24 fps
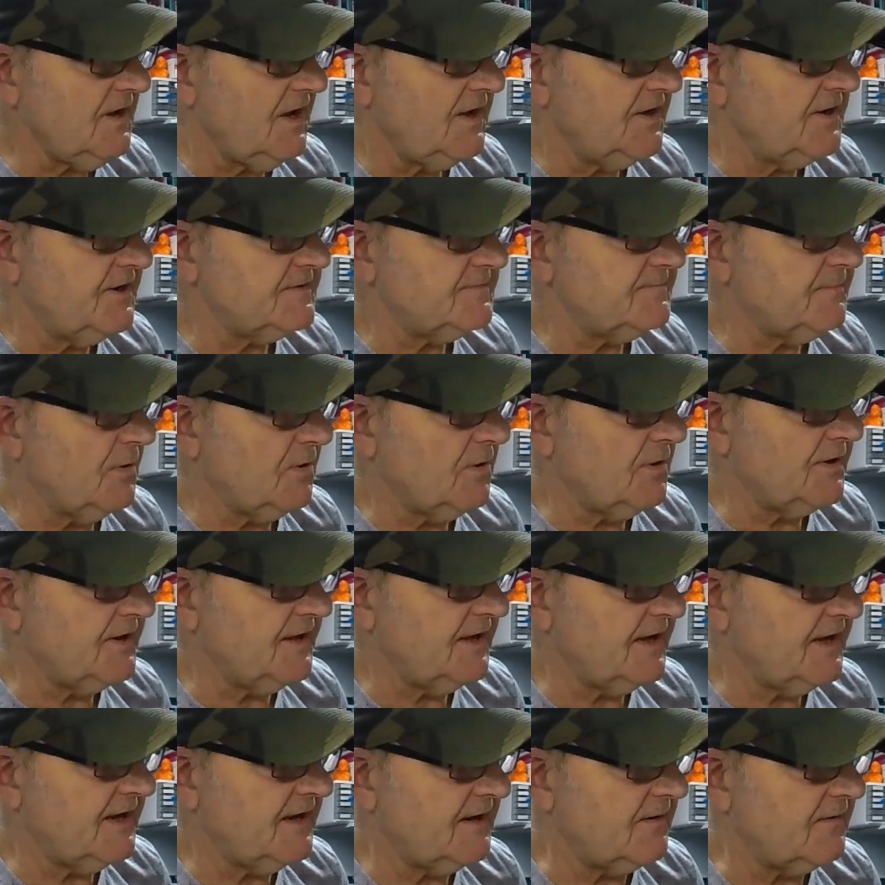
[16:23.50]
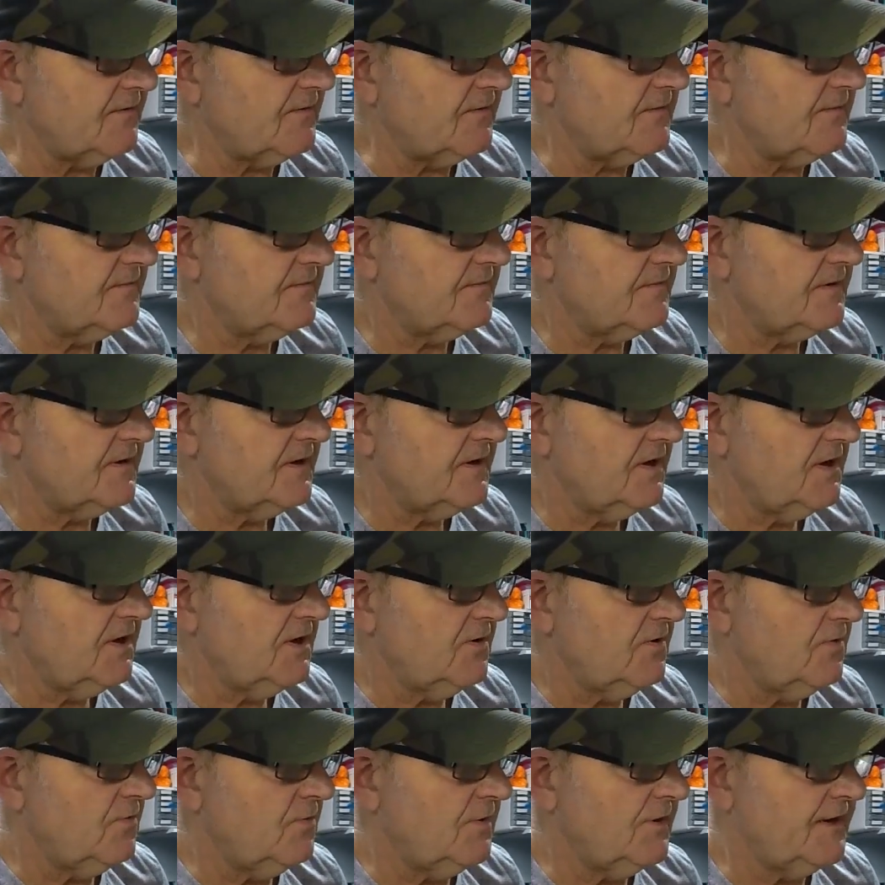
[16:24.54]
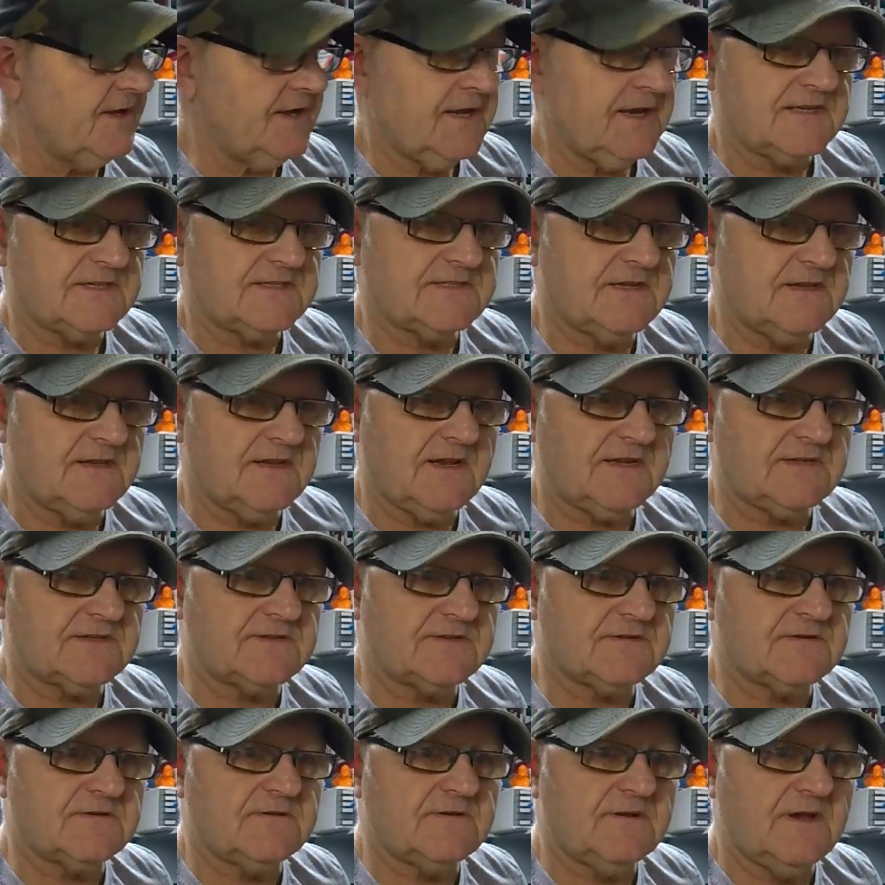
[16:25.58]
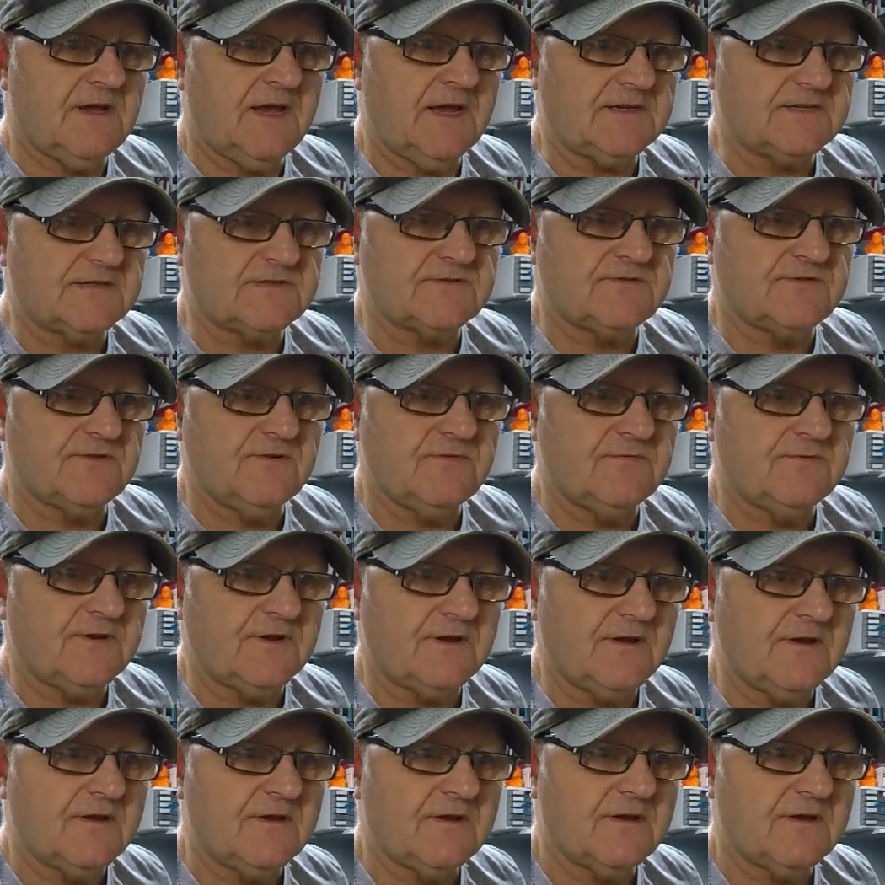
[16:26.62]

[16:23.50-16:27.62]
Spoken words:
and it's pulling it out, when it gets to the extruder,